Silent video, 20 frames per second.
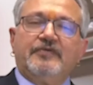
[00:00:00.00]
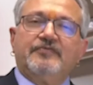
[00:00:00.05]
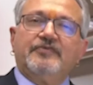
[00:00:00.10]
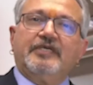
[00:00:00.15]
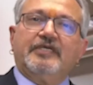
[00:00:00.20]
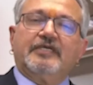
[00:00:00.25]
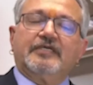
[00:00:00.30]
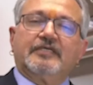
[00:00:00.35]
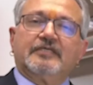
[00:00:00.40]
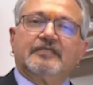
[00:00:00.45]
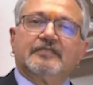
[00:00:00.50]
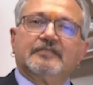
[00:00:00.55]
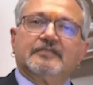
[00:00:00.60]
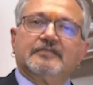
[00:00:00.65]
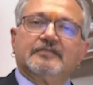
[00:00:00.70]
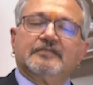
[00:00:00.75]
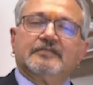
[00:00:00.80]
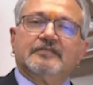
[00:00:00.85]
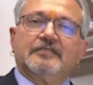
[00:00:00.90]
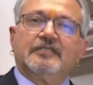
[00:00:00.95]
evening.
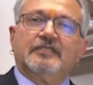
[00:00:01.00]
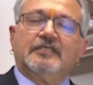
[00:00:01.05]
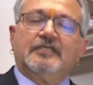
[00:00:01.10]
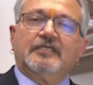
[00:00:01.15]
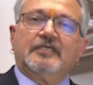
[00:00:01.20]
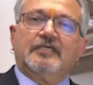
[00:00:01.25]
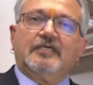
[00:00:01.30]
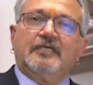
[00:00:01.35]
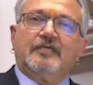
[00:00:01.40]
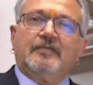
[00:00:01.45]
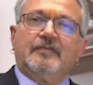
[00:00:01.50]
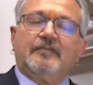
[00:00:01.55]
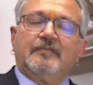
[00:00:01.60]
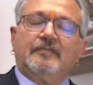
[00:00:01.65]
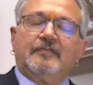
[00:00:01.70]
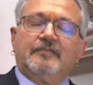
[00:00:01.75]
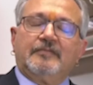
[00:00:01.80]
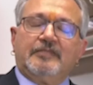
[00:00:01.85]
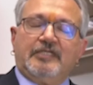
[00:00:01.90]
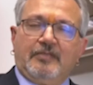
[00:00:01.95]

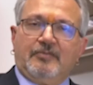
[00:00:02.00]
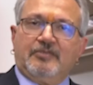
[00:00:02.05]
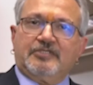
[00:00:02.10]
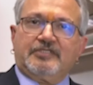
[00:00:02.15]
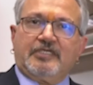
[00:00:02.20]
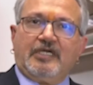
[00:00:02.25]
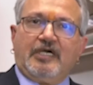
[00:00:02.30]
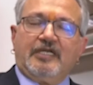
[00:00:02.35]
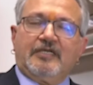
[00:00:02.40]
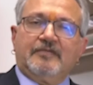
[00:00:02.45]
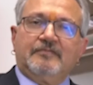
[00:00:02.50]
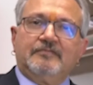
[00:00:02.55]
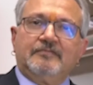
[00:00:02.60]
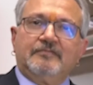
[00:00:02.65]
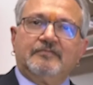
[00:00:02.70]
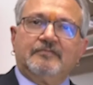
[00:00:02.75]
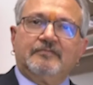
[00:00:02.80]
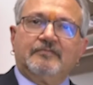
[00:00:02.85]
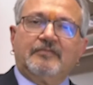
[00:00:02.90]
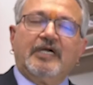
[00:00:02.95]

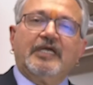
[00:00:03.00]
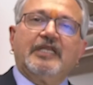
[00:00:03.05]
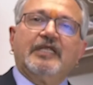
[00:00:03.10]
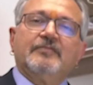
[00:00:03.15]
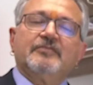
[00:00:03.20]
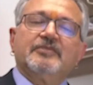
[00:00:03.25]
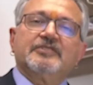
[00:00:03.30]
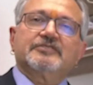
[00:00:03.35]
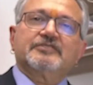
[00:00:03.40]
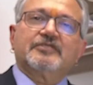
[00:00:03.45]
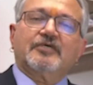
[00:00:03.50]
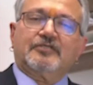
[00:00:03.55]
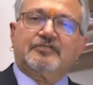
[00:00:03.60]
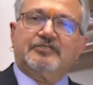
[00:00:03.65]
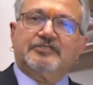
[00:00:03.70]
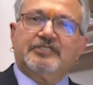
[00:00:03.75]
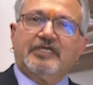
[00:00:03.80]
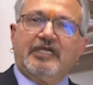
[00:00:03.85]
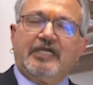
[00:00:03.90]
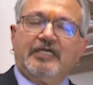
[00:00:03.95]
Namaskaram. My name is
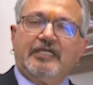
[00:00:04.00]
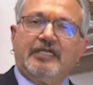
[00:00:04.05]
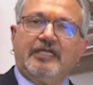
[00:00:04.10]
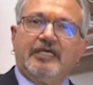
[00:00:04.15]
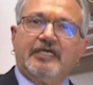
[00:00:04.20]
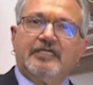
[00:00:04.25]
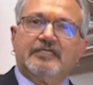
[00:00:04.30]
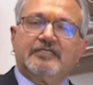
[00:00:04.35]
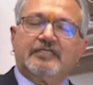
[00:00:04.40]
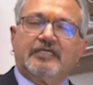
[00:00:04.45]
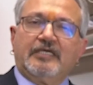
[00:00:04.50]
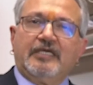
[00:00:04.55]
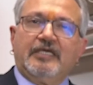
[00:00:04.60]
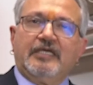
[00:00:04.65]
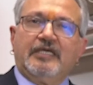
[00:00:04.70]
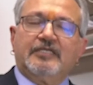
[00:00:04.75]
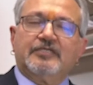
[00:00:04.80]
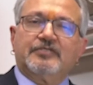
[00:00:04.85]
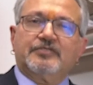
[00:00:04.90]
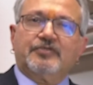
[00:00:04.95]
Dr. Jag Anand,
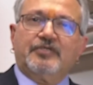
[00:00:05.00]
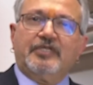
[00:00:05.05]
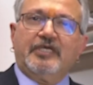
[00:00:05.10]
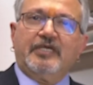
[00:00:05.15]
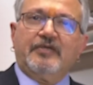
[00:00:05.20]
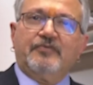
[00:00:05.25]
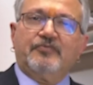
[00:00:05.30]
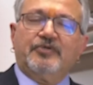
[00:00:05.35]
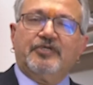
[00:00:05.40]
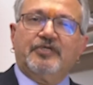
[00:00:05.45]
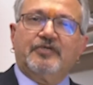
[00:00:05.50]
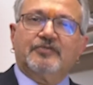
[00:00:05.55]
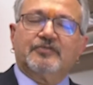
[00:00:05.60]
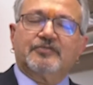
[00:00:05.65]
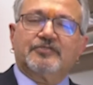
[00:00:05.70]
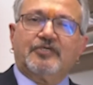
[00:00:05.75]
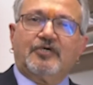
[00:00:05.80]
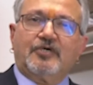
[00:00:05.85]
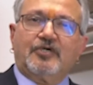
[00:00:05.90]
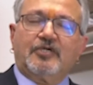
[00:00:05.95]
and today we're going to
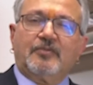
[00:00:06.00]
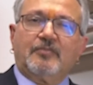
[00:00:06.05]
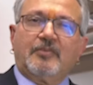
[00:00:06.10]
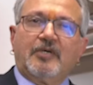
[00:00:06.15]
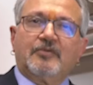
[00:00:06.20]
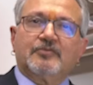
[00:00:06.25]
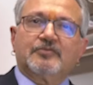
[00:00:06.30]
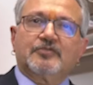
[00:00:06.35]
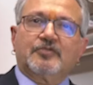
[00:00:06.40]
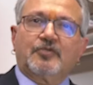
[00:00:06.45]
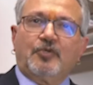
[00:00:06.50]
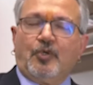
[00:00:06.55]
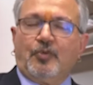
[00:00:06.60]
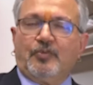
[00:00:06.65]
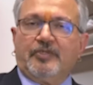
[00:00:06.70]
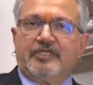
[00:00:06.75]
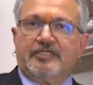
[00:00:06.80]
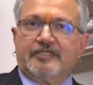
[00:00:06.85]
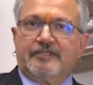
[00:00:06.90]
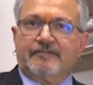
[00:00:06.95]
talk about
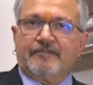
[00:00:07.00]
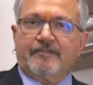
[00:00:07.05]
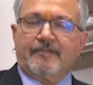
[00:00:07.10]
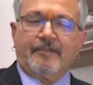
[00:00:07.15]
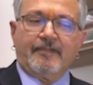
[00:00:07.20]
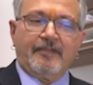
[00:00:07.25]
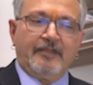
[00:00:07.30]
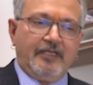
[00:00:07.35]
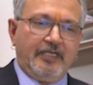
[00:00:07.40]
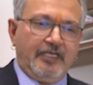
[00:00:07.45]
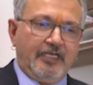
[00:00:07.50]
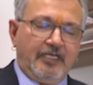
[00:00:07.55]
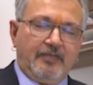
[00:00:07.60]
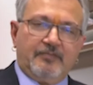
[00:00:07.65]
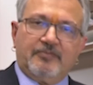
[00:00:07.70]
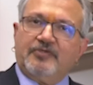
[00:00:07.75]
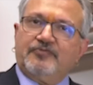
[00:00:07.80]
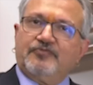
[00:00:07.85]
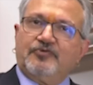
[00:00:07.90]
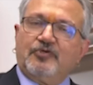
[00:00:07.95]
COVID.
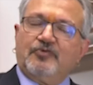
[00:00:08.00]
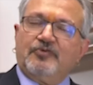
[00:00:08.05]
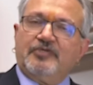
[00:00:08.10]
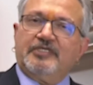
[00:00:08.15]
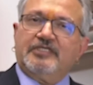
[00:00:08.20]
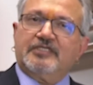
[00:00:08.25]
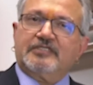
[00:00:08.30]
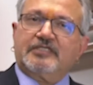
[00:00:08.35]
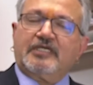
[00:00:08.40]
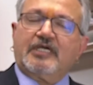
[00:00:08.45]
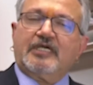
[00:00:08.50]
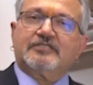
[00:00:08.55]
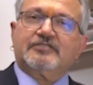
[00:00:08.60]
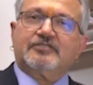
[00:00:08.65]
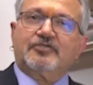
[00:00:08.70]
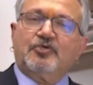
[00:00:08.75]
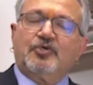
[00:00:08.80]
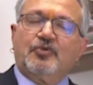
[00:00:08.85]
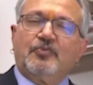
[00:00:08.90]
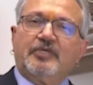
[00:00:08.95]
Before we discuss
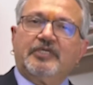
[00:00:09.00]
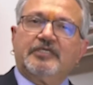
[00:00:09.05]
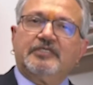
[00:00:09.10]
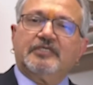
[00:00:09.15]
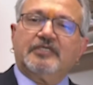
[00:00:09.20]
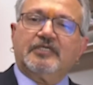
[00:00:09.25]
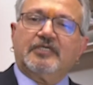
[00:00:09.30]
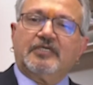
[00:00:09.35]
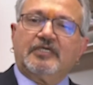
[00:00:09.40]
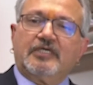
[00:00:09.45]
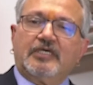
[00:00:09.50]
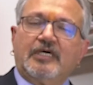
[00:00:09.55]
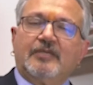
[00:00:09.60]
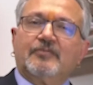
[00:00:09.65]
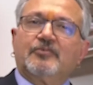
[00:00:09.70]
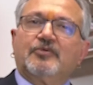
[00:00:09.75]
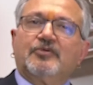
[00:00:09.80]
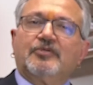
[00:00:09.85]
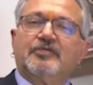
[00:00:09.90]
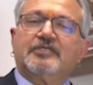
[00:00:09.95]
COVID,
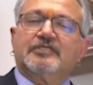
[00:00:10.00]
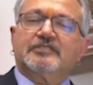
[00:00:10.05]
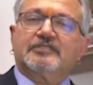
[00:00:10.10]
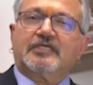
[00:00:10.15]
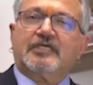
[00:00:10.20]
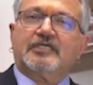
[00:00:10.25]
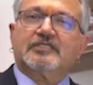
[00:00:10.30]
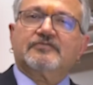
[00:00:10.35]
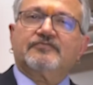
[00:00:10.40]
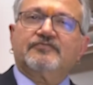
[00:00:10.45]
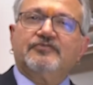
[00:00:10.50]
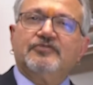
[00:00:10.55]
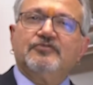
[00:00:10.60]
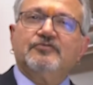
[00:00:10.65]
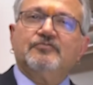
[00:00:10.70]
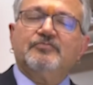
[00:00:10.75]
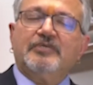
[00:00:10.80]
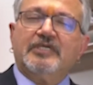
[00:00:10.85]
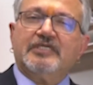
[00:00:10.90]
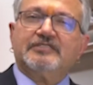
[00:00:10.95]
I'm going to discuss
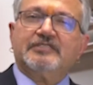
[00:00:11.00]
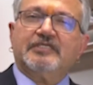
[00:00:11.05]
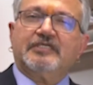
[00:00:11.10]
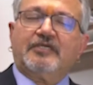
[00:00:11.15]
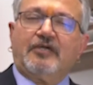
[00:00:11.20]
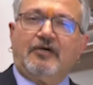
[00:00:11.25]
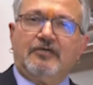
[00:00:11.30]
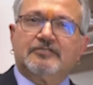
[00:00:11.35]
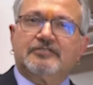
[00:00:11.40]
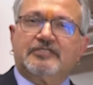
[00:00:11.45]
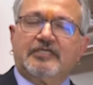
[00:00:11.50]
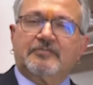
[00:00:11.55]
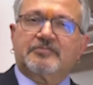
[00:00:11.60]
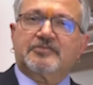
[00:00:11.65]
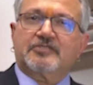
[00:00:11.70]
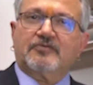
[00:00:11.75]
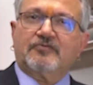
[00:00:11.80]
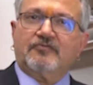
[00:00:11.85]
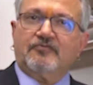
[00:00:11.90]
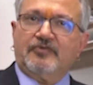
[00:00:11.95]
few basic
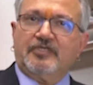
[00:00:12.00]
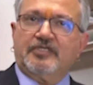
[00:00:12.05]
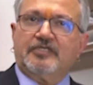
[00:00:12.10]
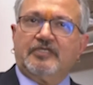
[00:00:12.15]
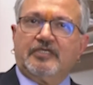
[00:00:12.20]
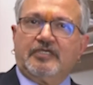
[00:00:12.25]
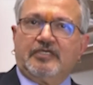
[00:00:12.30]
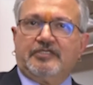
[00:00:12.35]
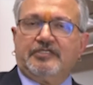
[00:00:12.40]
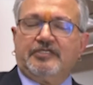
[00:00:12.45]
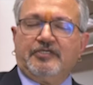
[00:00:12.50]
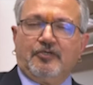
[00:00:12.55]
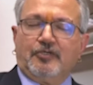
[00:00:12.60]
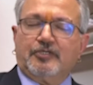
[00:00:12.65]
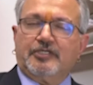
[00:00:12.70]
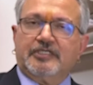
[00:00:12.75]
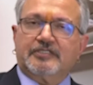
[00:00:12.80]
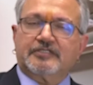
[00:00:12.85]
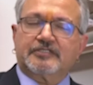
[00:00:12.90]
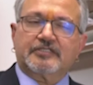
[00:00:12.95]
concepts with the
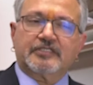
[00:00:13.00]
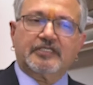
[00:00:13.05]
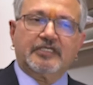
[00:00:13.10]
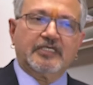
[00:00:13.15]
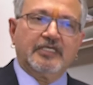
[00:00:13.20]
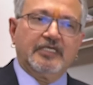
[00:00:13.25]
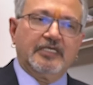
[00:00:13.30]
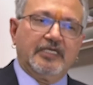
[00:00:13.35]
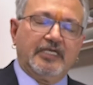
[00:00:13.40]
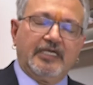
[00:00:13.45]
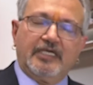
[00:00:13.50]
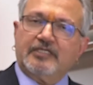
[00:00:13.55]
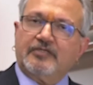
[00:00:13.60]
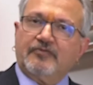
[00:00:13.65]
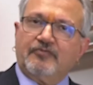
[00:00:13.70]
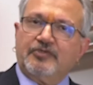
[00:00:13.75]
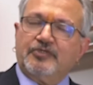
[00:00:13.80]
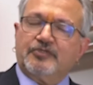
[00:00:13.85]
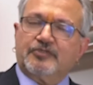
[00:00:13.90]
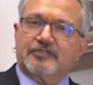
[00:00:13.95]
audience and the
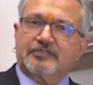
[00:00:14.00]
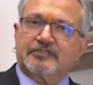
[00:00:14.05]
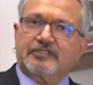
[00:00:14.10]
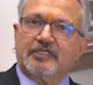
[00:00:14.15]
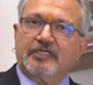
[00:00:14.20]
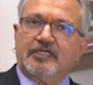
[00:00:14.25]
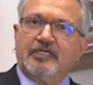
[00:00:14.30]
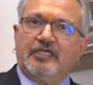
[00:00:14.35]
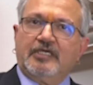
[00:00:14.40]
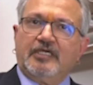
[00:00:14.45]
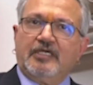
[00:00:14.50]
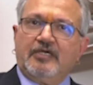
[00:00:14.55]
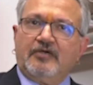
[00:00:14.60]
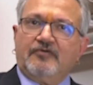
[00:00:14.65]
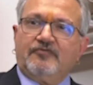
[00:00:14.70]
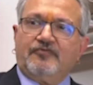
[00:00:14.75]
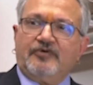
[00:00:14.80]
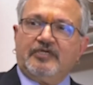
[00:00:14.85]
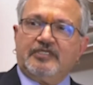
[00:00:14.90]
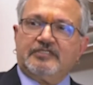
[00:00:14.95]
viewers.
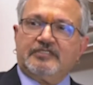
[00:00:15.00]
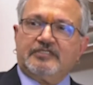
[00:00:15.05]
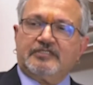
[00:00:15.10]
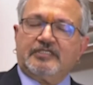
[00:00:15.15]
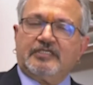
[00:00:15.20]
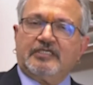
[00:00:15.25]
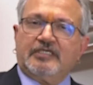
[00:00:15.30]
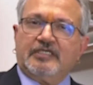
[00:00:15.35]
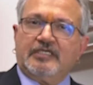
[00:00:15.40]
First